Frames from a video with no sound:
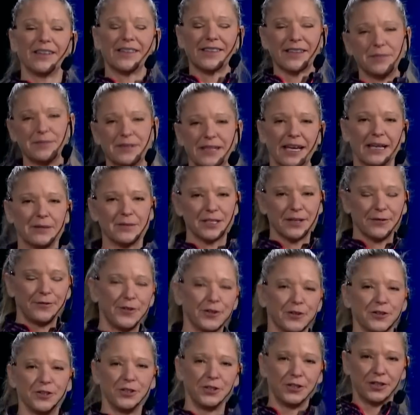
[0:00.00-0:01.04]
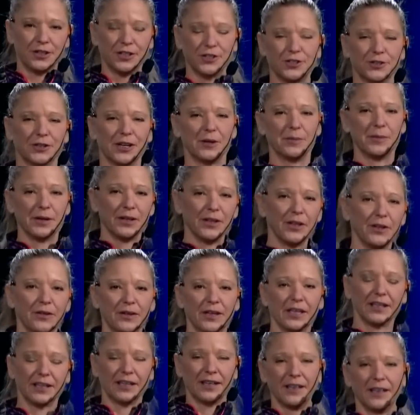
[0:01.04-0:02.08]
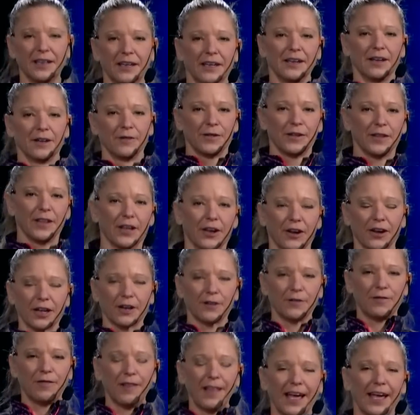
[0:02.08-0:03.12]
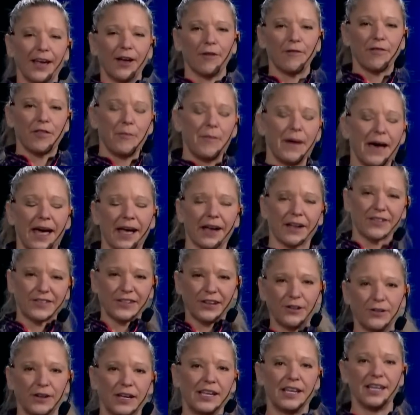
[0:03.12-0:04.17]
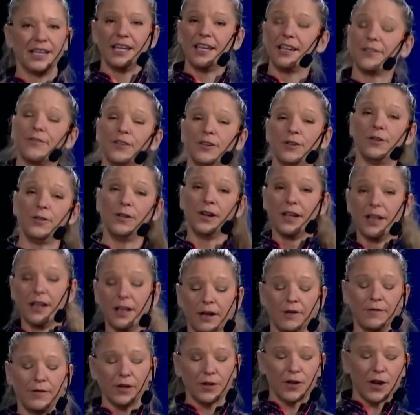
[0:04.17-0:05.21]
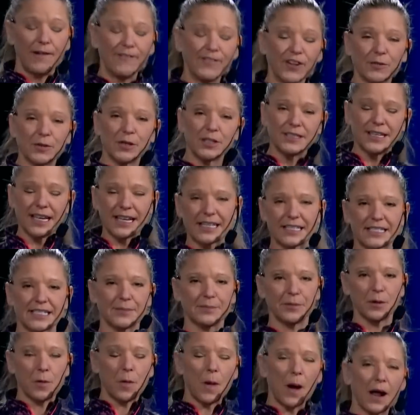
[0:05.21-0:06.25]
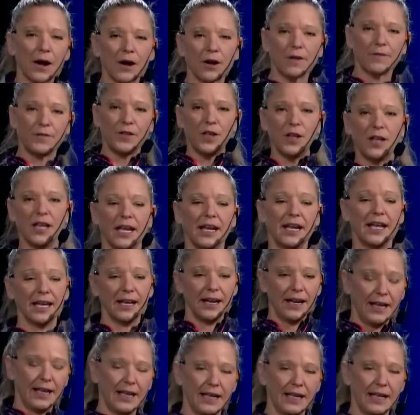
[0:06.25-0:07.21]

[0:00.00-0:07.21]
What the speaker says: Sometimes if you're new to the treadmill, you can feel like you're going to fly off the back. So if you feel comfortable, take a sip of water if you need it.